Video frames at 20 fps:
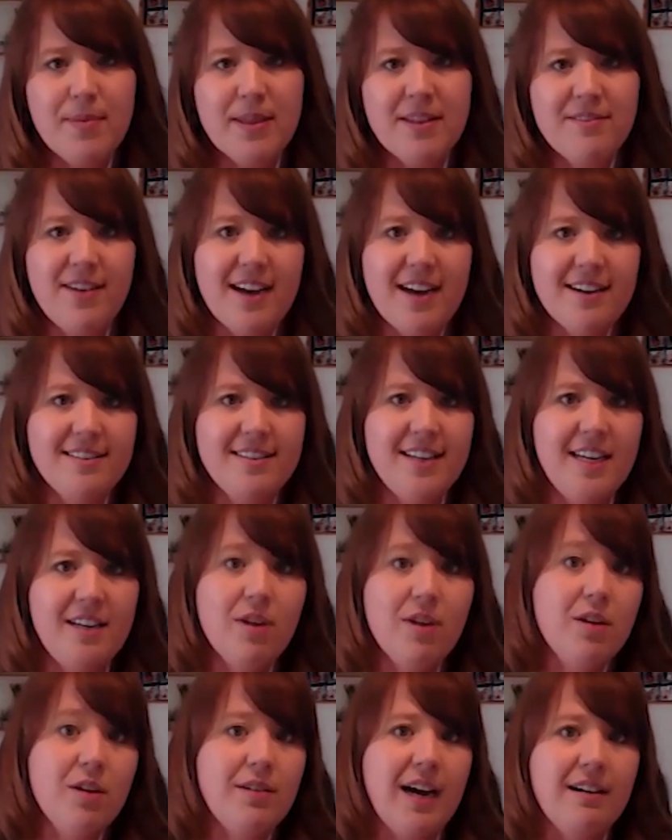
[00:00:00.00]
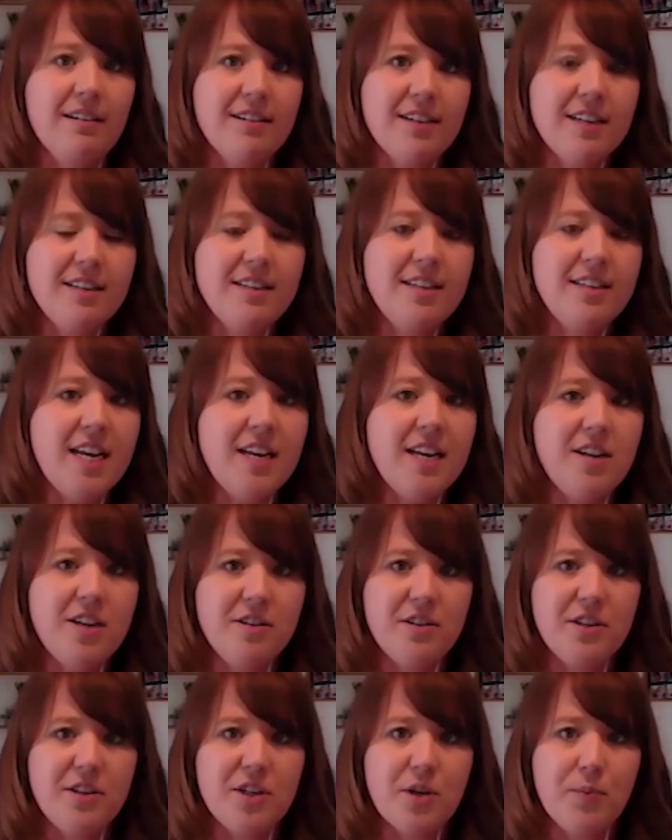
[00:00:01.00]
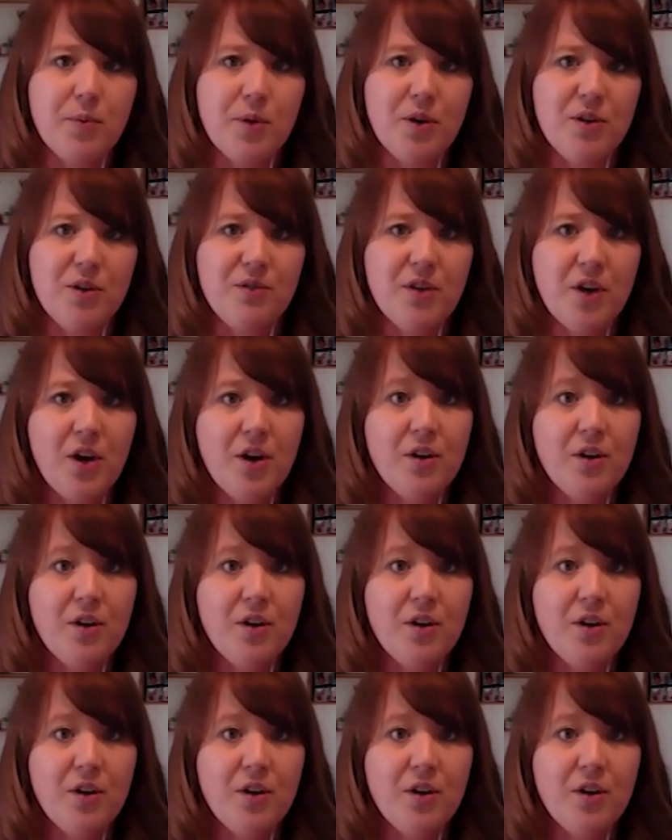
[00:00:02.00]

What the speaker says: and the vaccine rollout continues to move